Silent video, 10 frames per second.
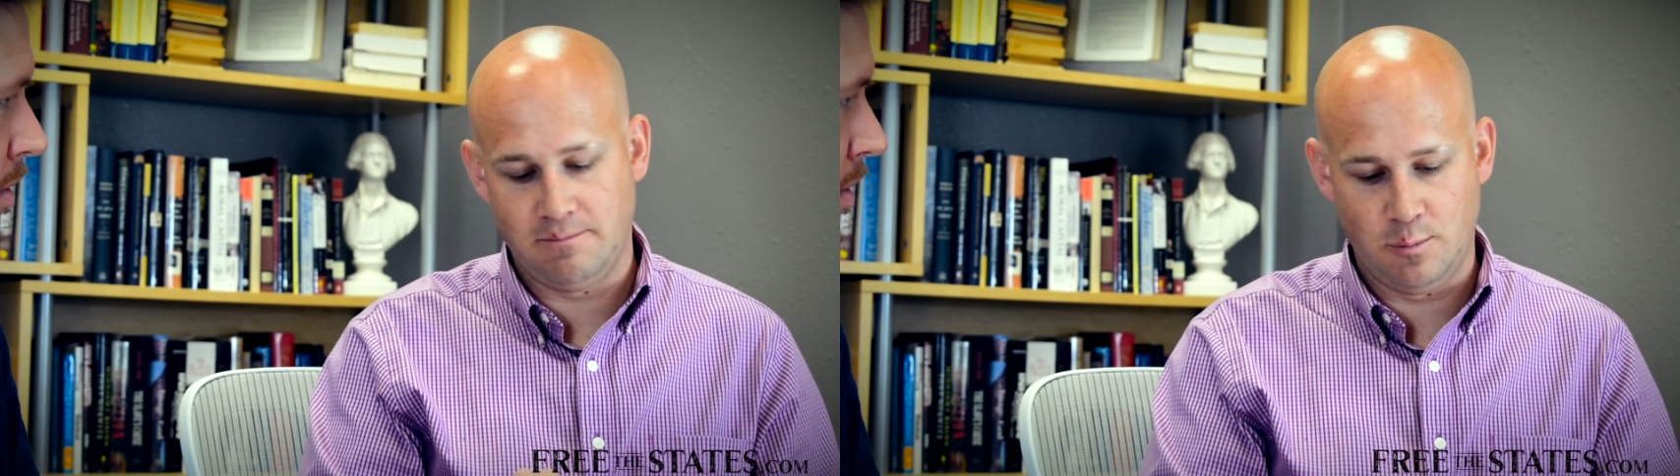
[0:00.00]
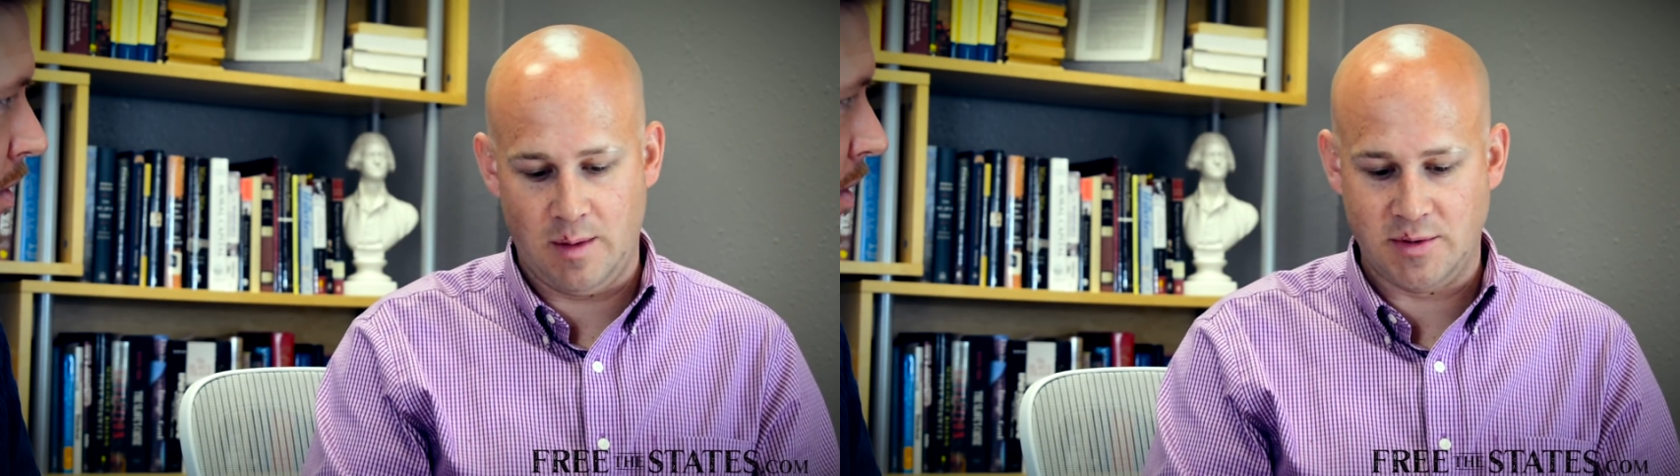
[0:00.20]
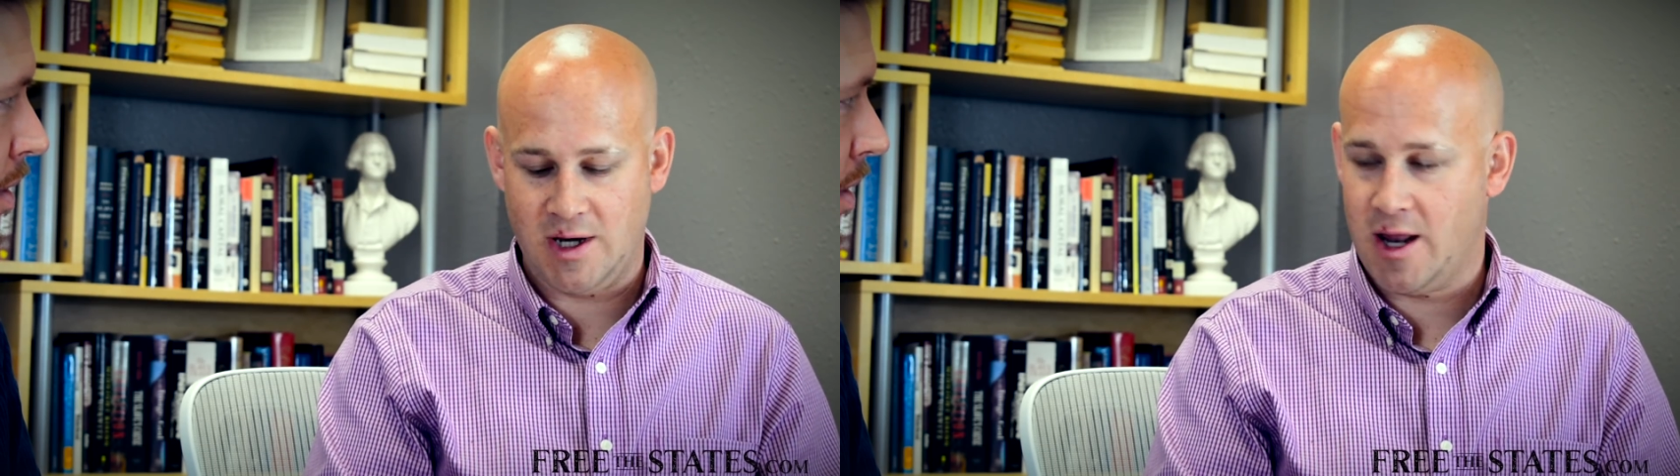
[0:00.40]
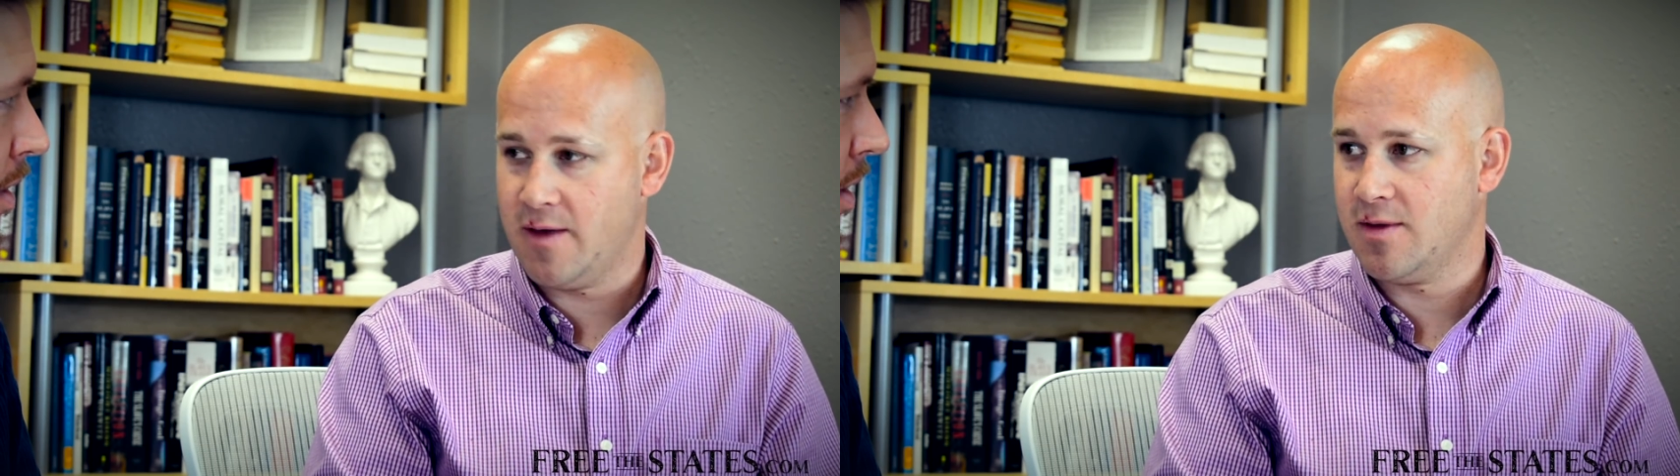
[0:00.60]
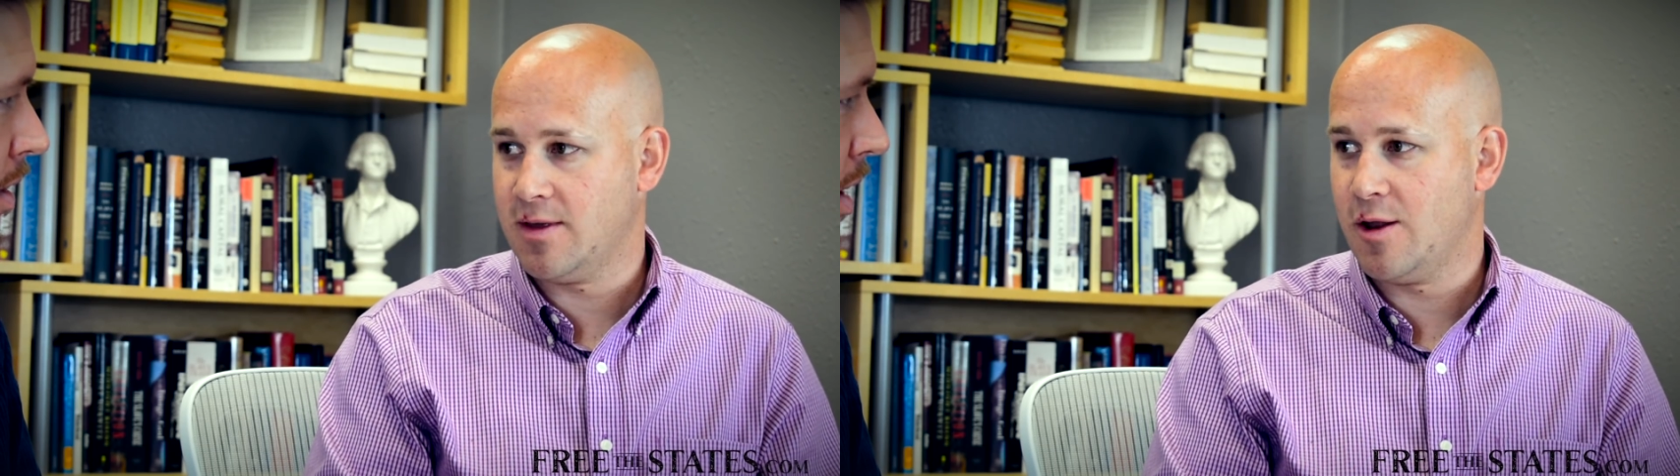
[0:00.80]

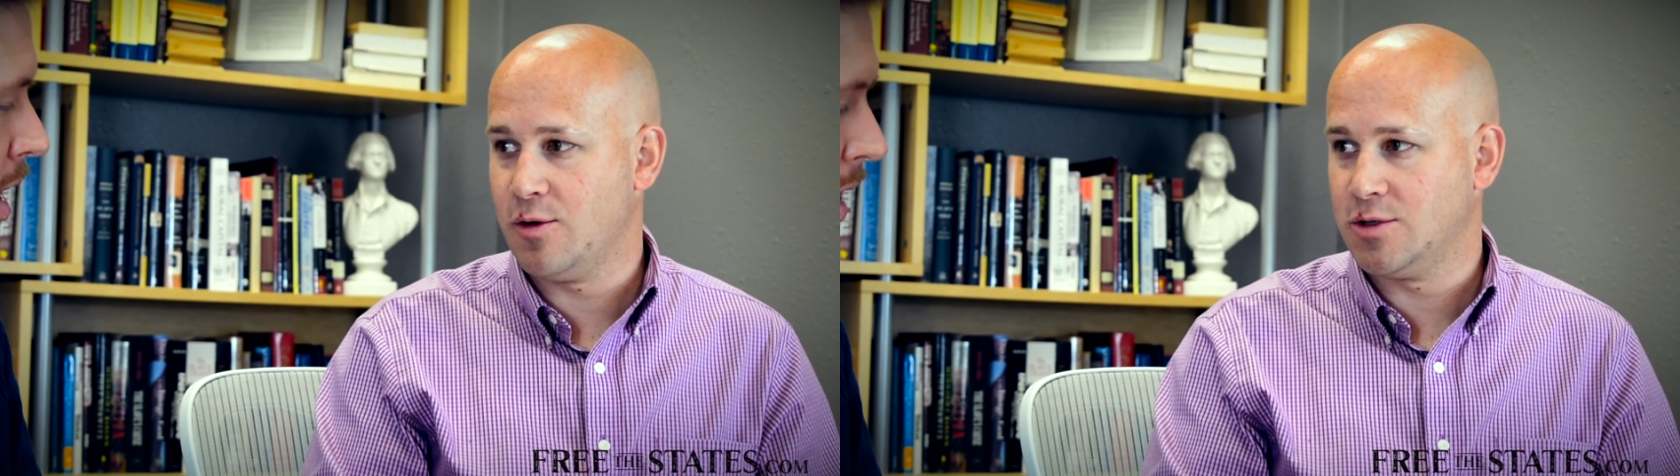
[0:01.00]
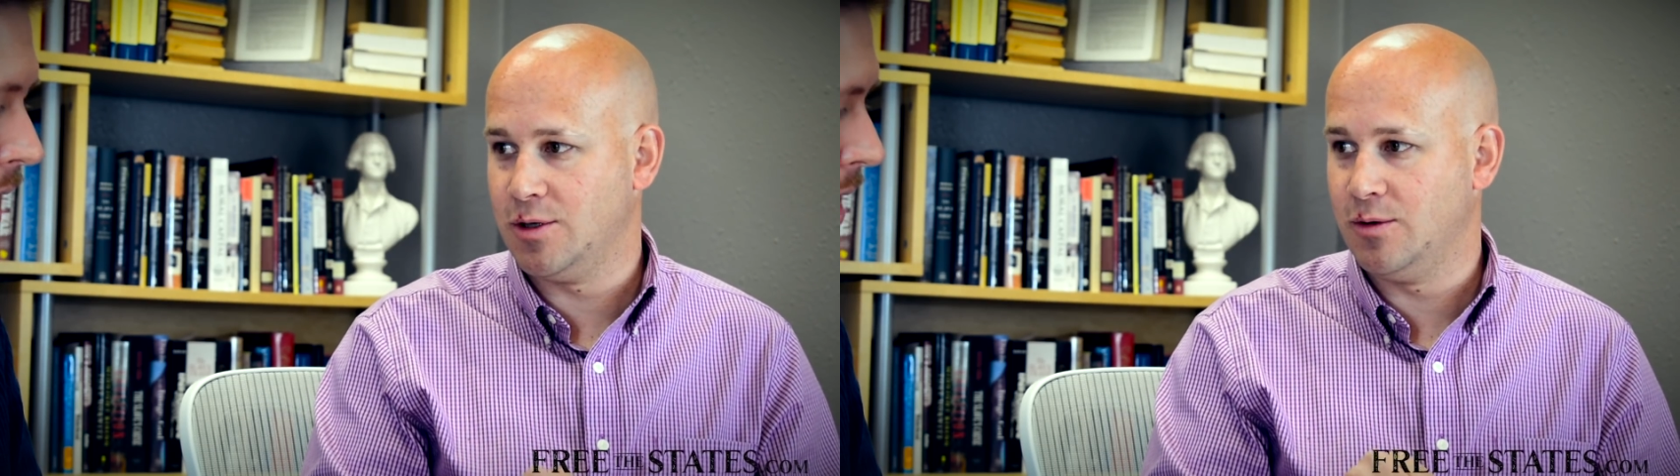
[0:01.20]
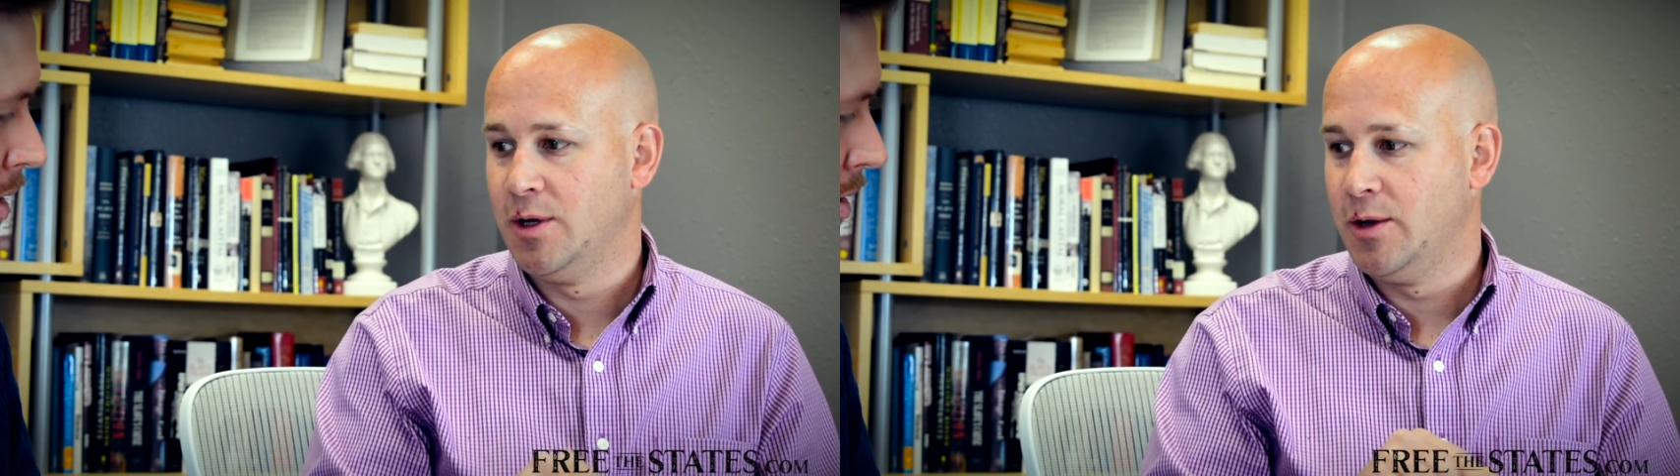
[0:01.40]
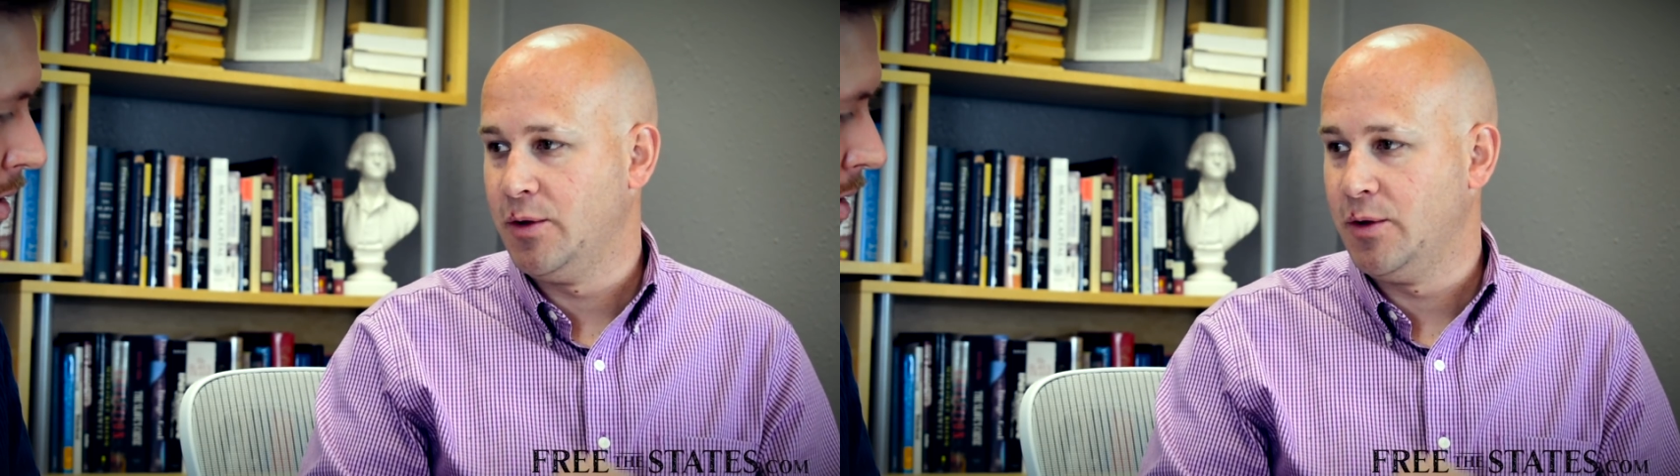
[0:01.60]
representatives and senators who